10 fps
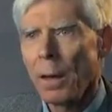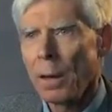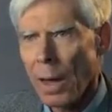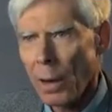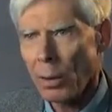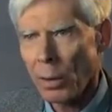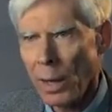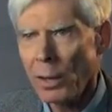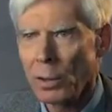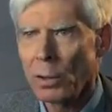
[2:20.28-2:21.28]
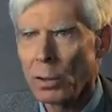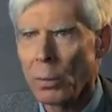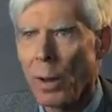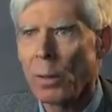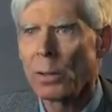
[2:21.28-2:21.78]
calculations
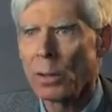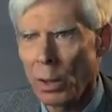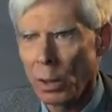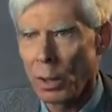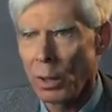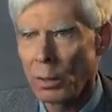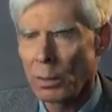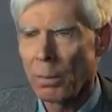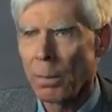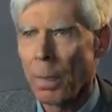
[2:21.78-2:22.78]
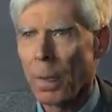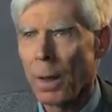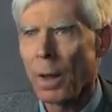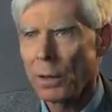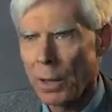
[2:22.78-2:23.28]
around uncertainties
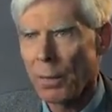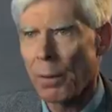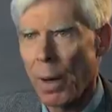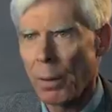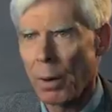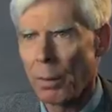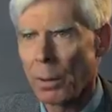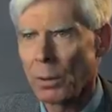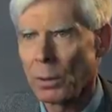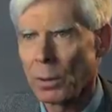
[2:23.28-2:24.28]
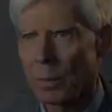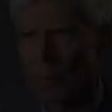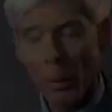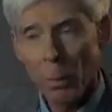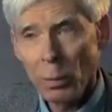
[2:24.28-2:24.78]
instead of around numbers.
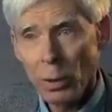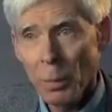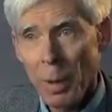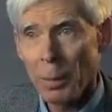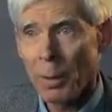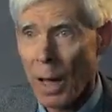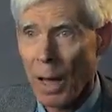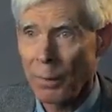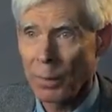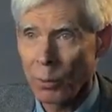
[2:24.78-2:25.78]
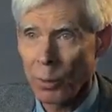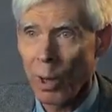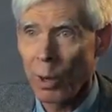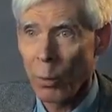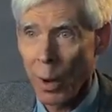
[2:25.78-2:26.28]
Most of the people in the conference were
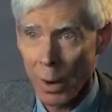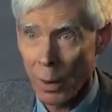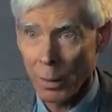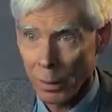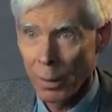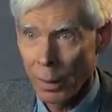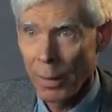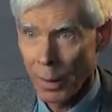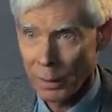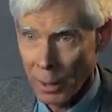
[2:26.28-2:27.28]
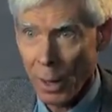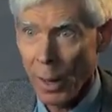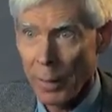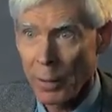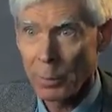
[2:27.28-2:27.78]
unaware that Excel
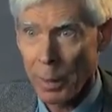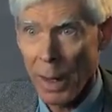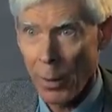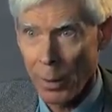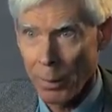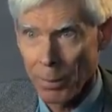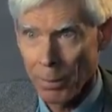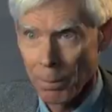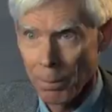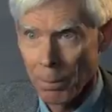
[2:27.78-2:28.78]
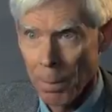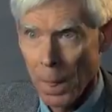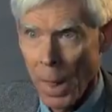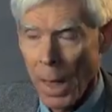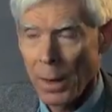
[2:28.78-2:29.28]
had this power.
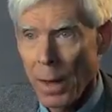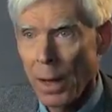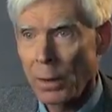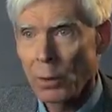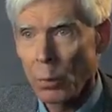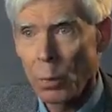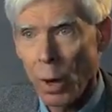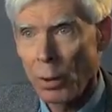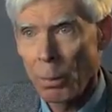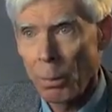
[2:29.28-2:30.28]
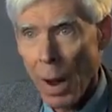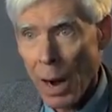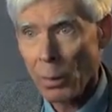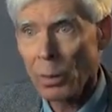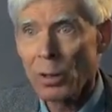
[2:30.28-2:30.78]
And again, it's a
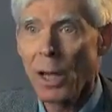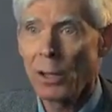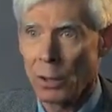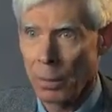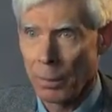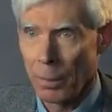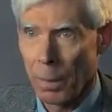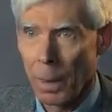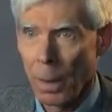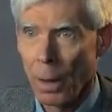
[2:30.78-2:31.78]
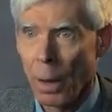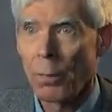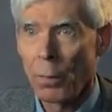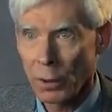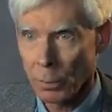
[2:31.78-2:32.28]
democratization
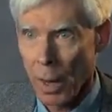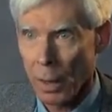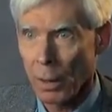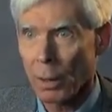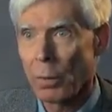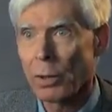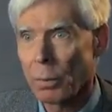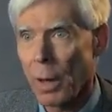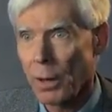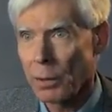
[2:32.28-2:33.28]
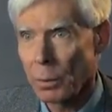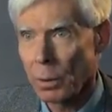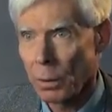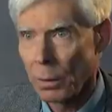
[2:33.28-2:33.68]
of risk modeling and risk management.